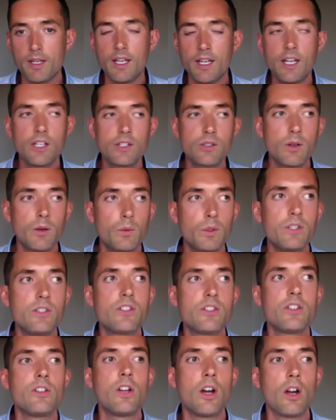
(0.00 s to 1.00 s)
So I want you
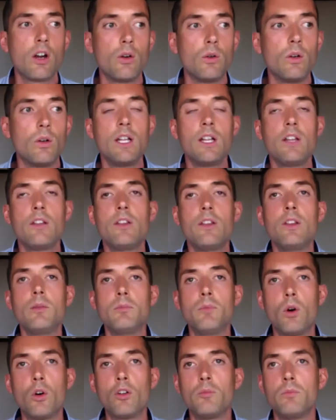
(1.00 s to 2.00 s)
to know that the
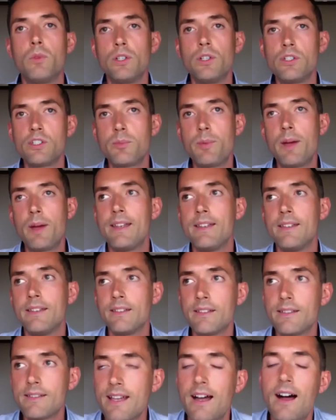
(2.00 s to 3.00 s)
more and more you spend
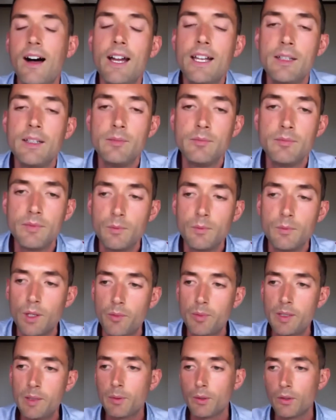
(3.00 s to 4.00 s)
time with
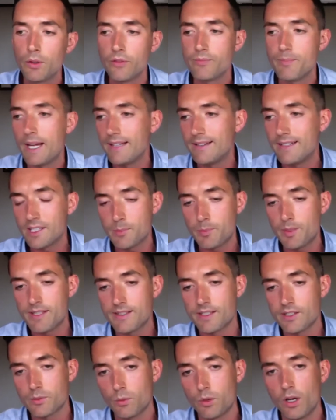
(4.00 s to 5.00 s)
people who've made this
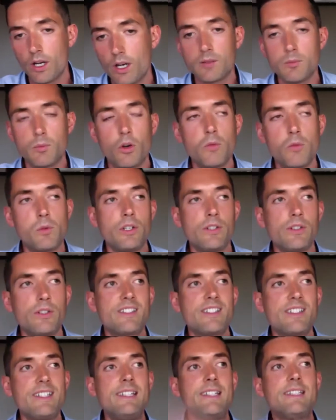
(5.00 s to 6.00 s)
business work, the more and more you
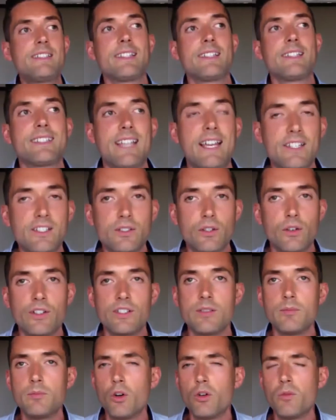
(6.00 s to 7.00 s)
see success stories,
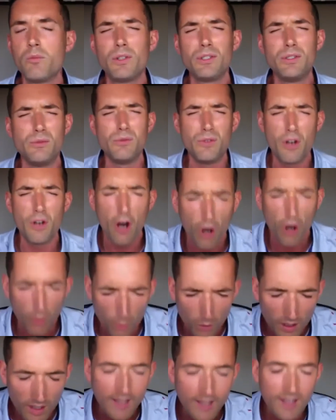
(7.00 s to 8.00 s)
the more and more you know
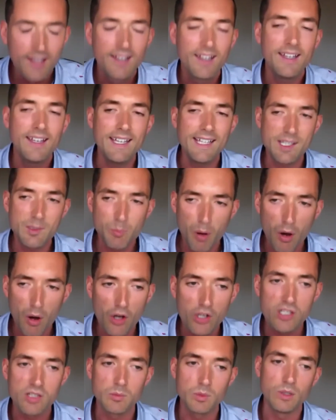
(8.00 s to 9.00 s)
it's
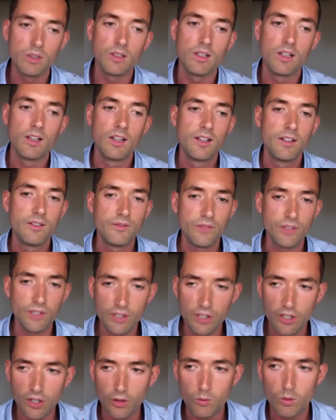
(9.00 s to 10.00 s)
possible for
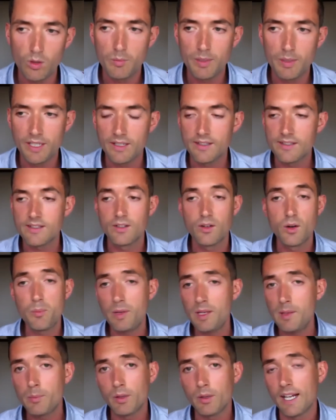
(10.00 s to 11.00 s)
you. Because there are
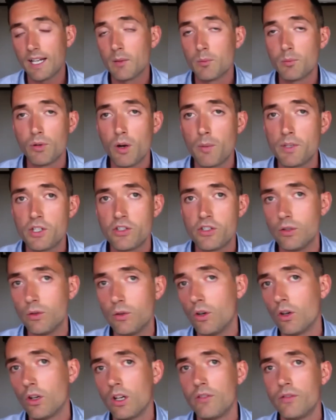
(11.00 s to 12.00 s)
people, I can promise you,
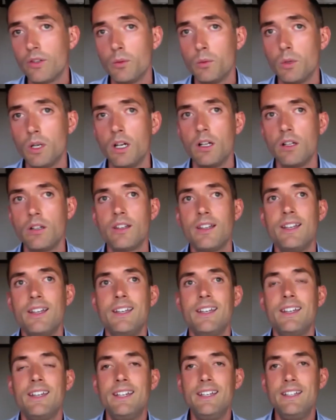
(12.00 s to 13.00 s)
all over the world
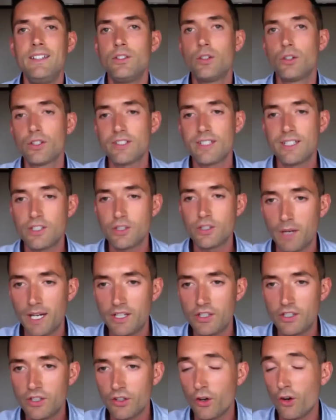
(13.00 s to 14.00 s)
in your
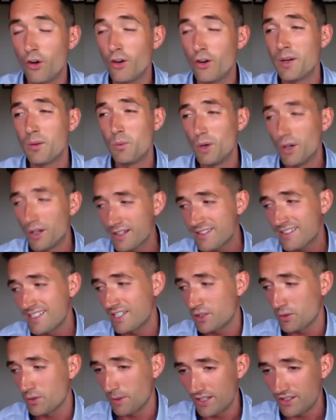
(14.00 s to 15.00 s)
situation or in a worse
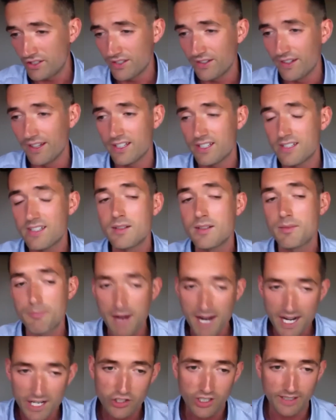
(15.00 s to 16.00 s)
situation that are
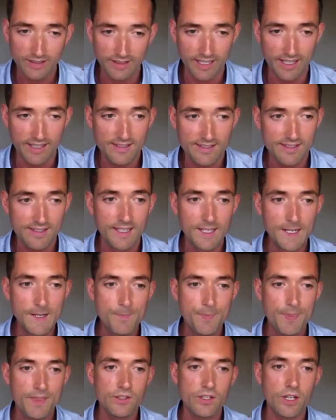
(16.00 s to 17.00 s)
smashing this.
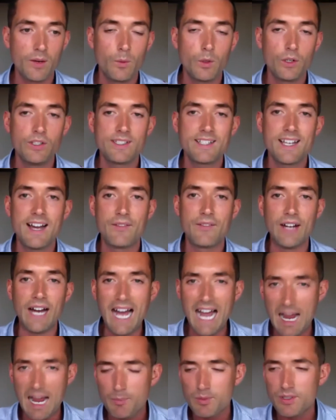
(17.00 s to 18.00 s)
So I want you to have
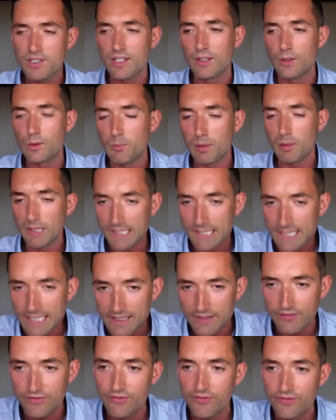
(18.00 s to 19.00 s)
absolute
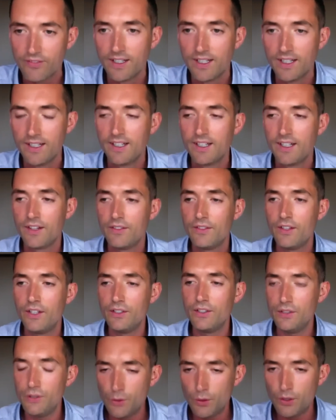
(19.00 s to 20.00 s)
belief that
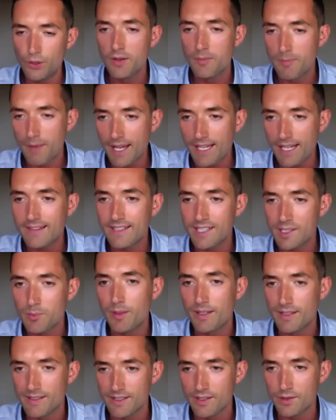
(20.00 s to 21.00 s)
you can make this
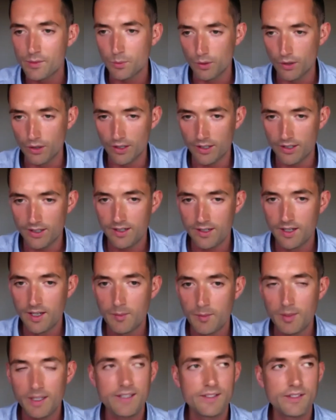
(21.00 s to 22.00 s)
business work.
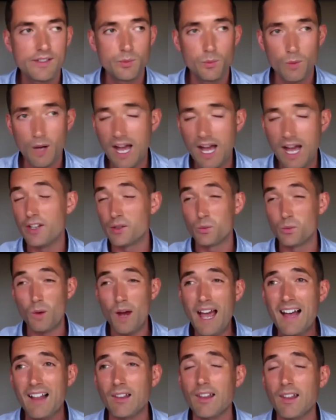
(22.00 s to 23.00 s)
Because as
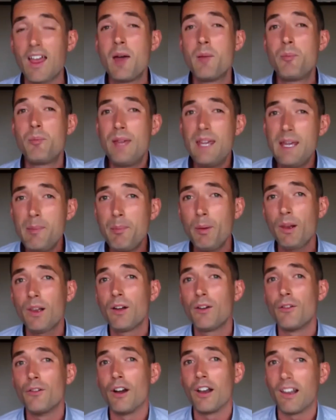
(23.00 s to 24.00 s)
well, people
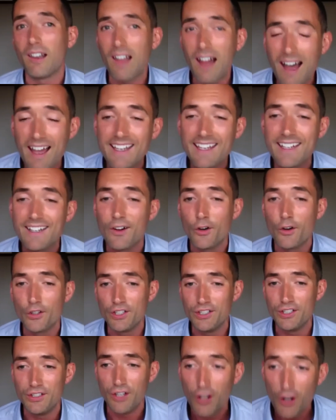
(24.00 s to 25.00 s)
are relying on
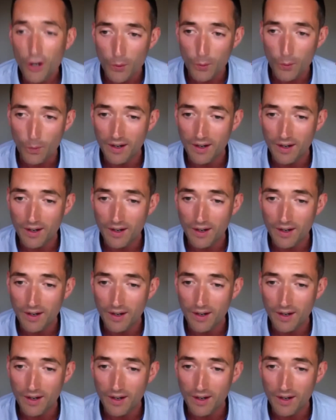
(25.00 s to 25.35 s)
you